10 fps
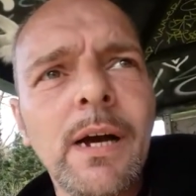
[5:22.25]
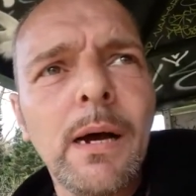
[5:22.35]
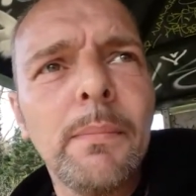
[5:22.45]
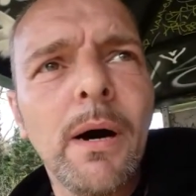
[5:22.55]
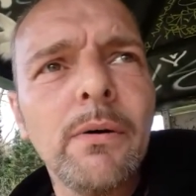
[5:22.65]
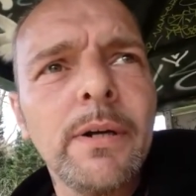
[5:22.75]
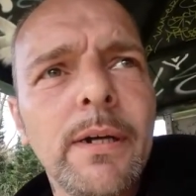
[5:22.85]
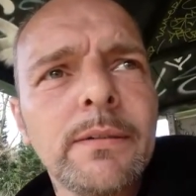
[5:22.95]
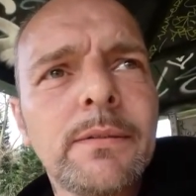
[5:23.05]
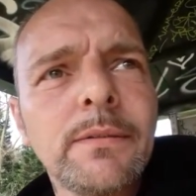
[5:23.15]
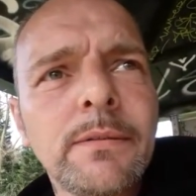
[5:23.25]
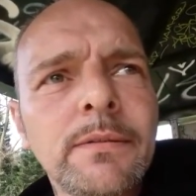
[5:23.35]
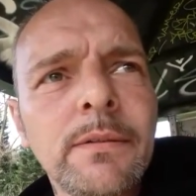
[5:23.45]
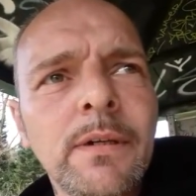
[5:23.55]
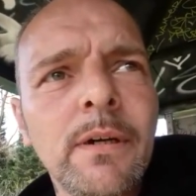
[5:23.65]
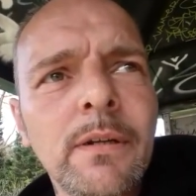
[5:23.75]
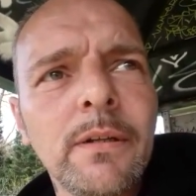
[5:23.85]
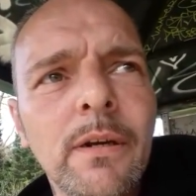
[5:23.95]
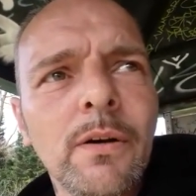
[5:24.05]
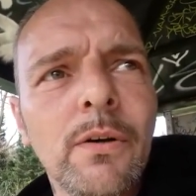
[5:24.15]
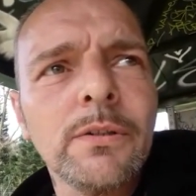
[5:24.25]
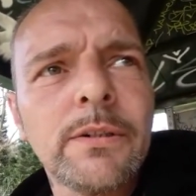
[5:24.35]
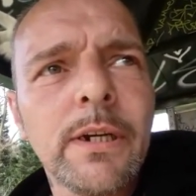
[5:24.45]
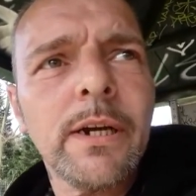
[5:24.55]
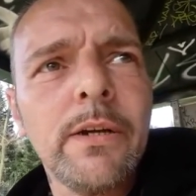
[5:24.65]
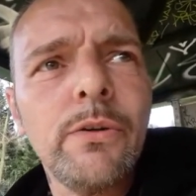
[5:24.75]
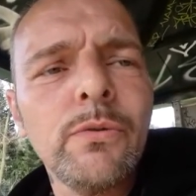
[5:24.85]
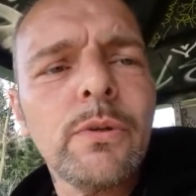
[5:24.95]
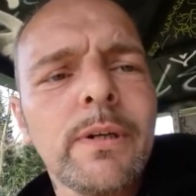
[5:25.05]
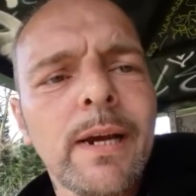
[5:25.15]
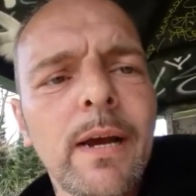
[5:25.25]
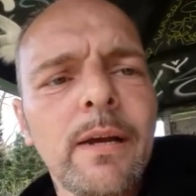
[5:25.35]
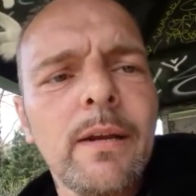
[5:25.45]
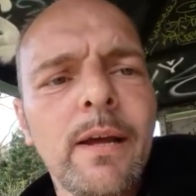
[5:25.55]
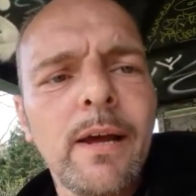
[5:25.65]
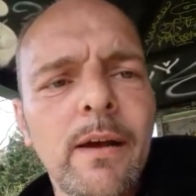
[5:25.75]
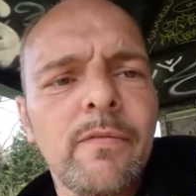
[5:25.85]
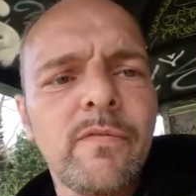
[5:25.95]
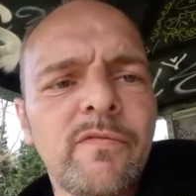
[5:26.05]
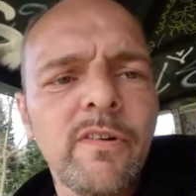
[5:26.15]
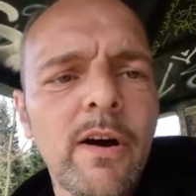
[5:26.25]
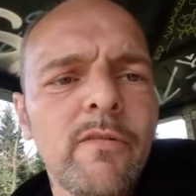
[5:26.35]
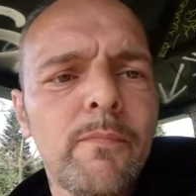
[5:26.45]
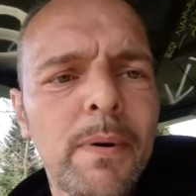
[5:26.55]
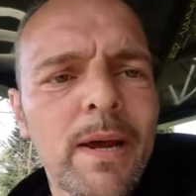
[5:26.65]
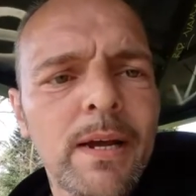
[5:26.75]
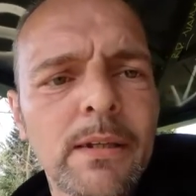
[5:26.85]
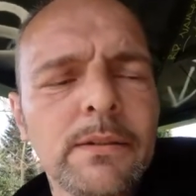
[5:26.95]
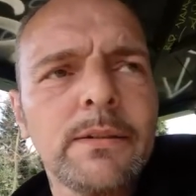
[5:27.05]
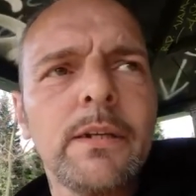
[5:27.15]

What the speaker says: about it. The law say you can have 5 plants,